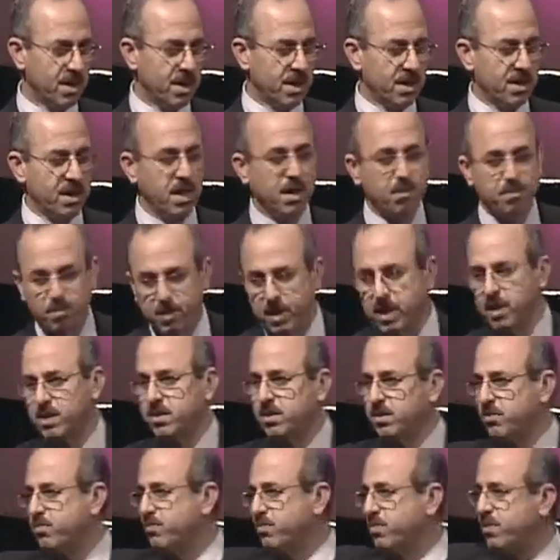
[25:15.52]
They built
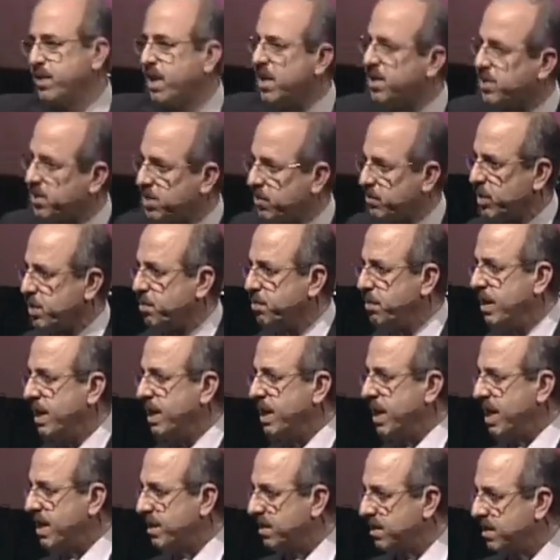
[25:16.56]
friendship with many,
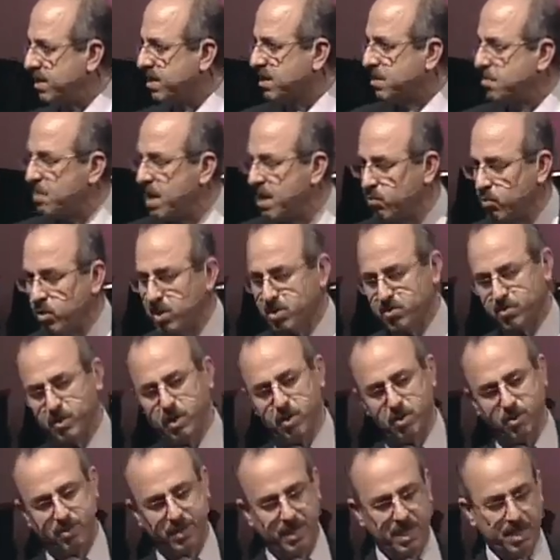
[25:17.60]
and this man was one
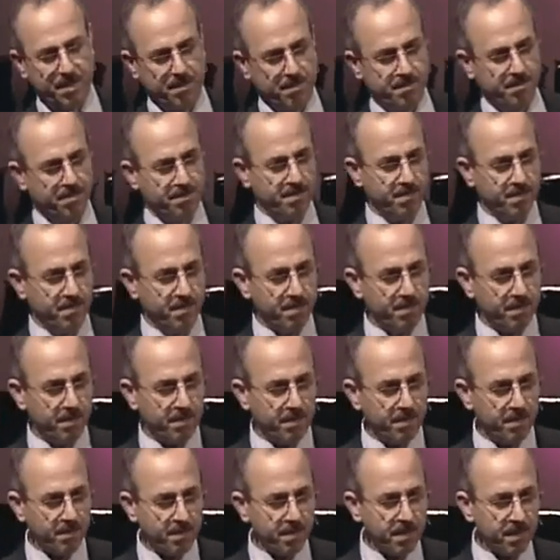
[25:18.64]
of them.
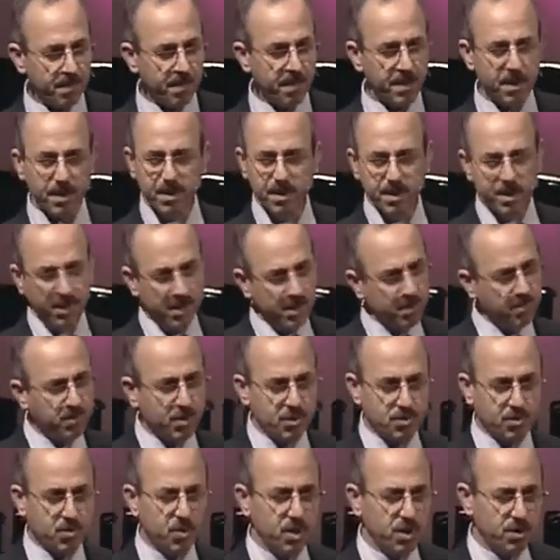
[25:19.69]
He
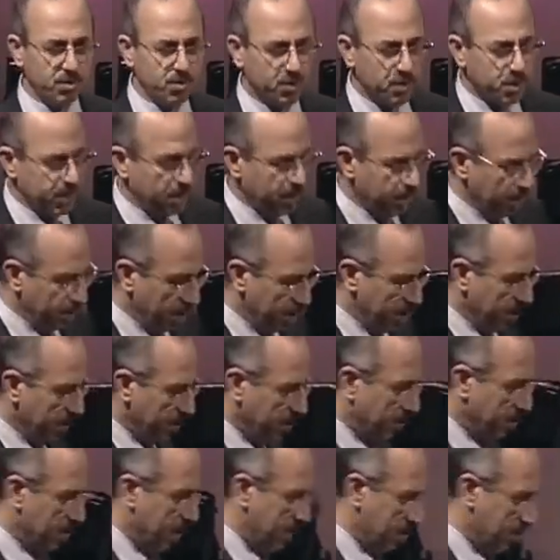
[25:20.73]
was going to
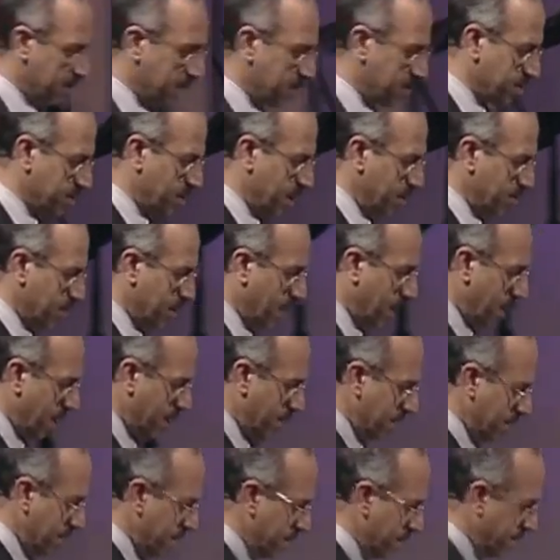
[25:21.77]
that church
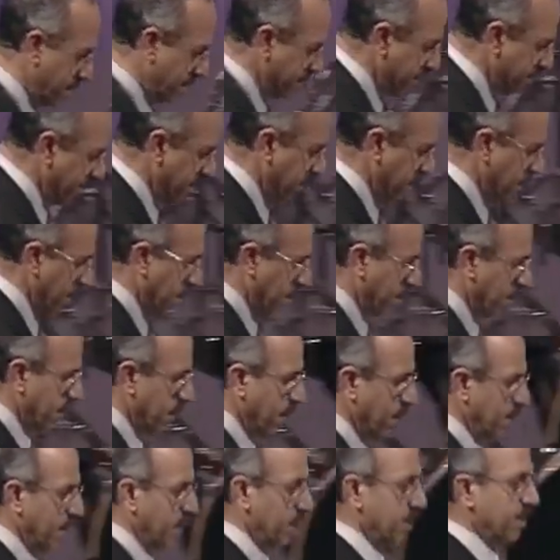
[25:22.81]
sometimes.
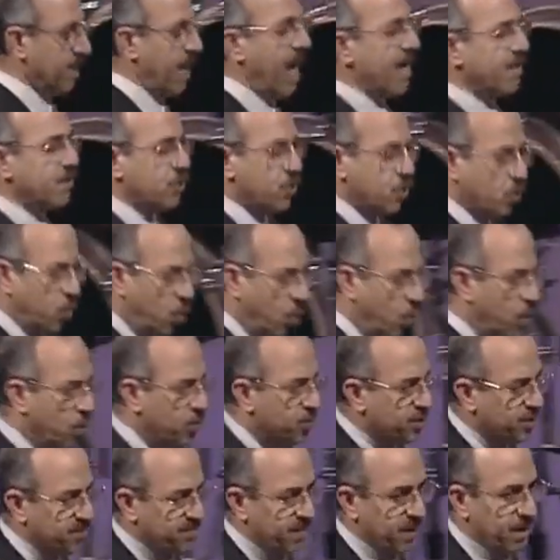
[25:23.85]
That
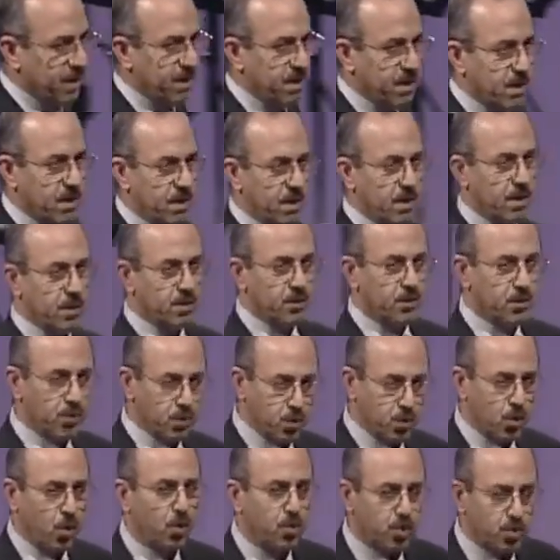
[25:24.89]
caused me to
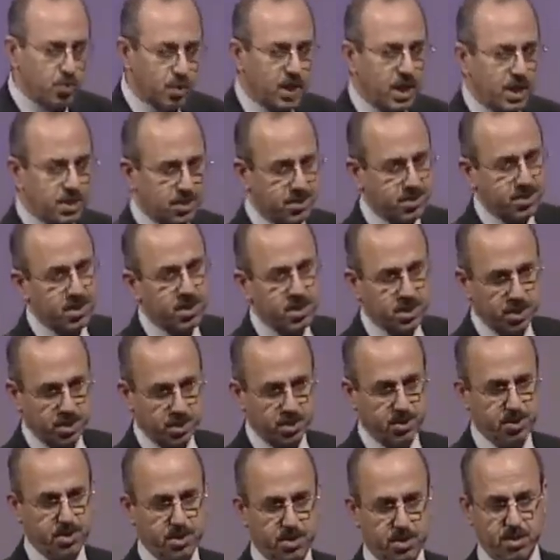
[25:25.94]
go to that
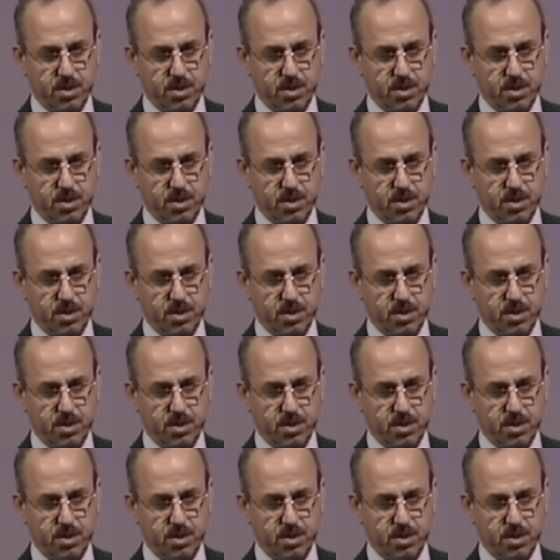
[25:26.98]
church,